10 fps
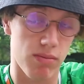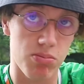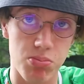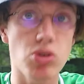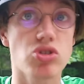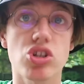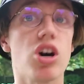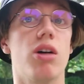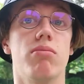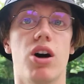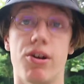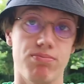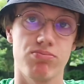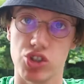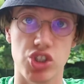Good start. I
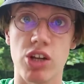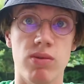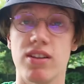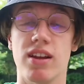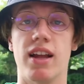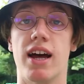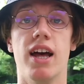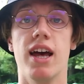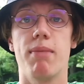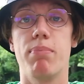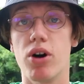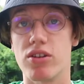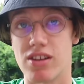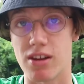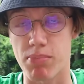genuinely think that.
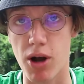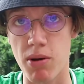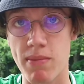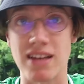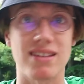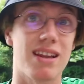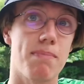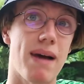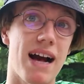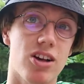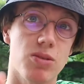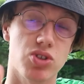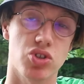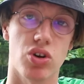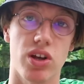But the problem is the backup
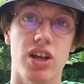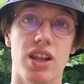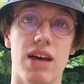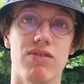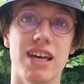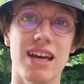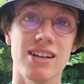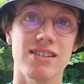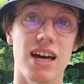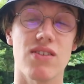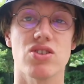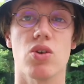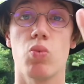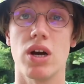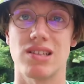striker. They have Keenan Davis
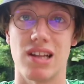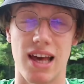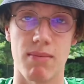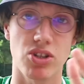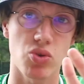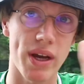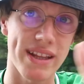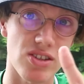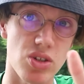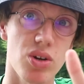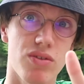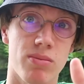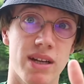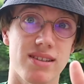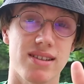and Wesley, and between the two of
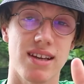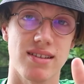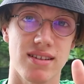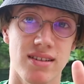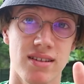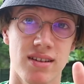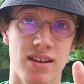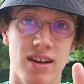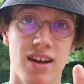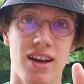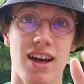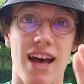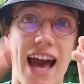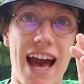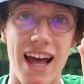them last season,
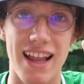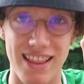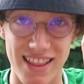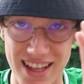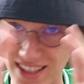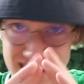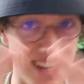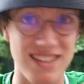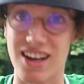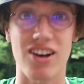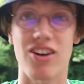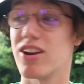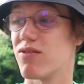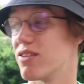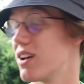I can't even